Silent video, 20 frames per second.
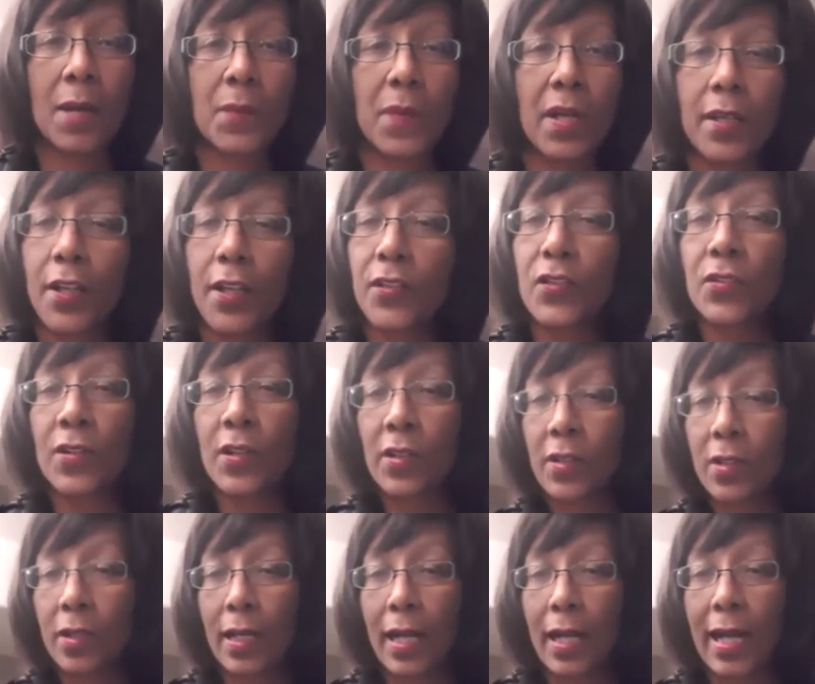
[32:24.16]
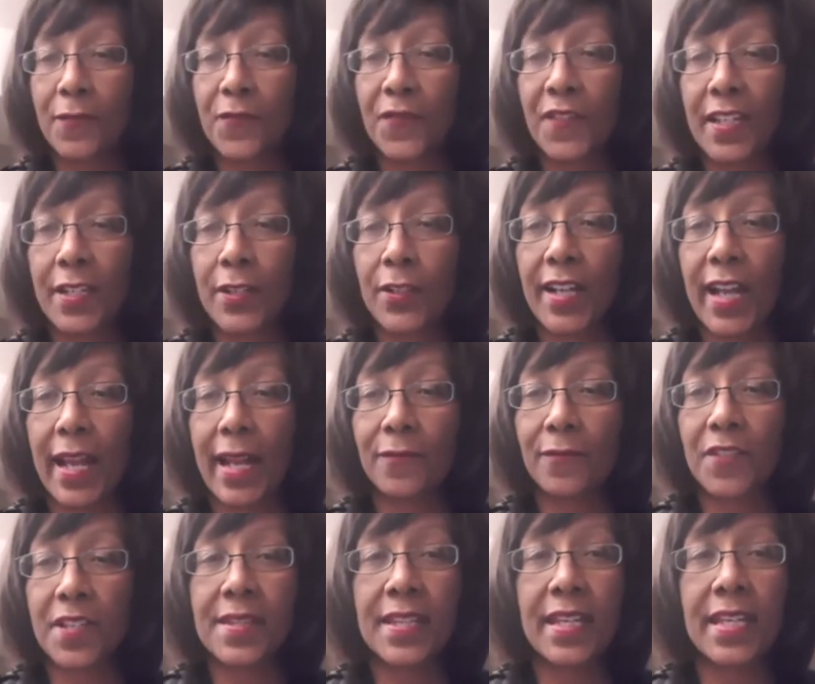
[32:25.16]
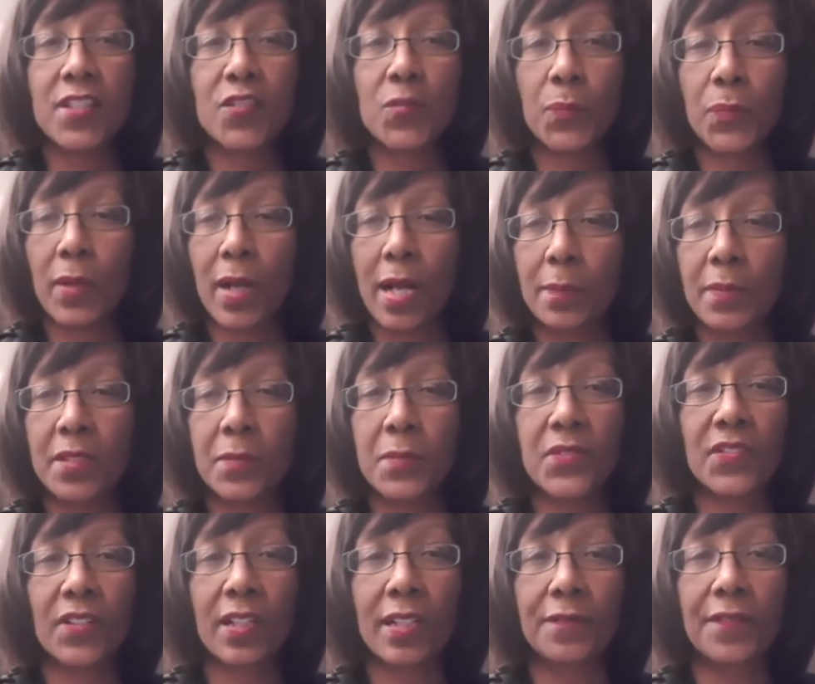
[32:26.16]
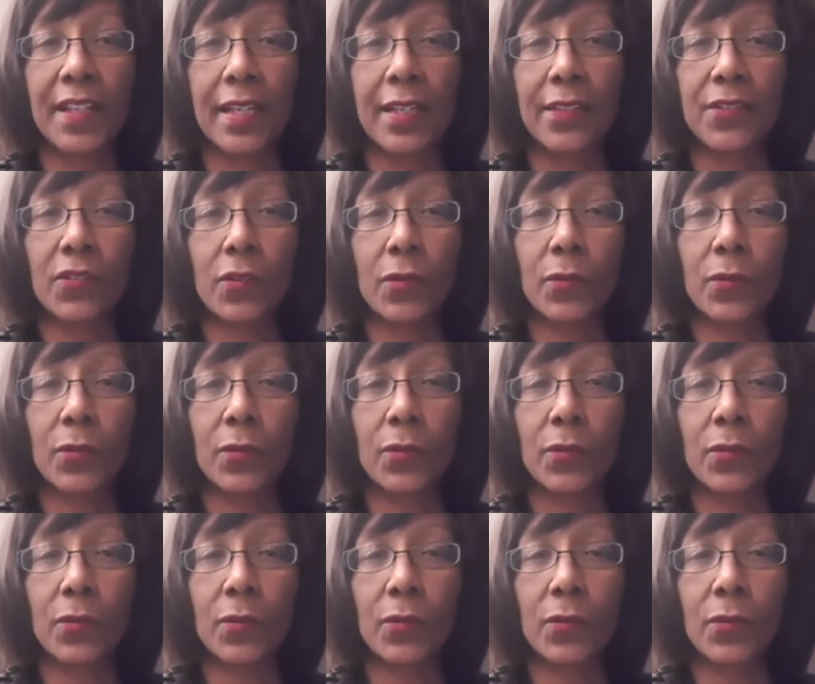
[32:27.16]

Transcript: You know, I figured everything is problem solving, so we'll